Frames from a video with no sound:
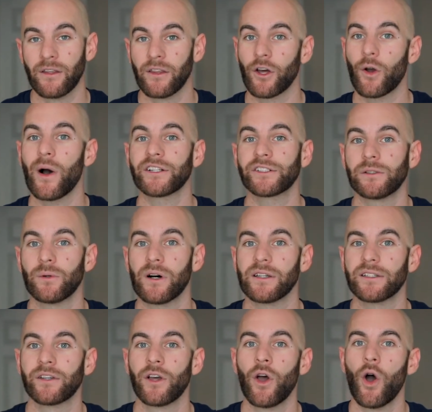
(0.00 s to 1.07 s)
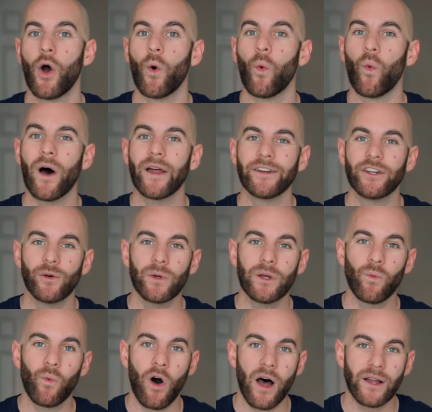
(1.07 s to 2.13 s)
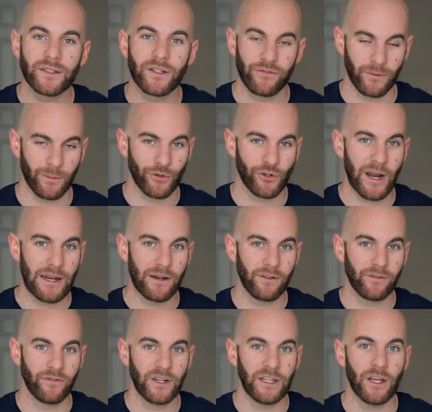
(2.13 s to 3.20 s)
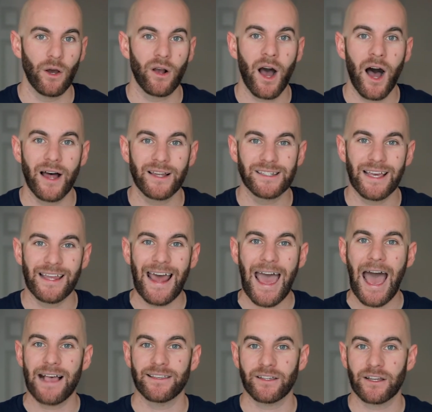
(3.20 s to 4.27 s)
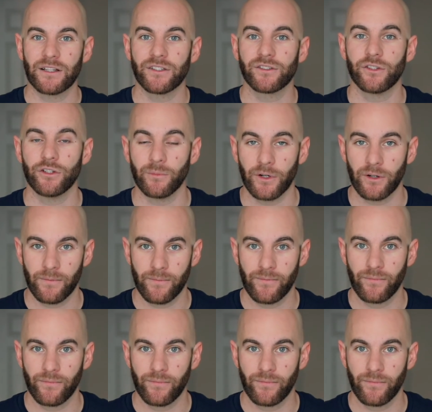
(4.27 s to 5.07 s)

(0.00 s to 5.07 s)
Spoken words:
The question was, what do we want from great video content as a consumer?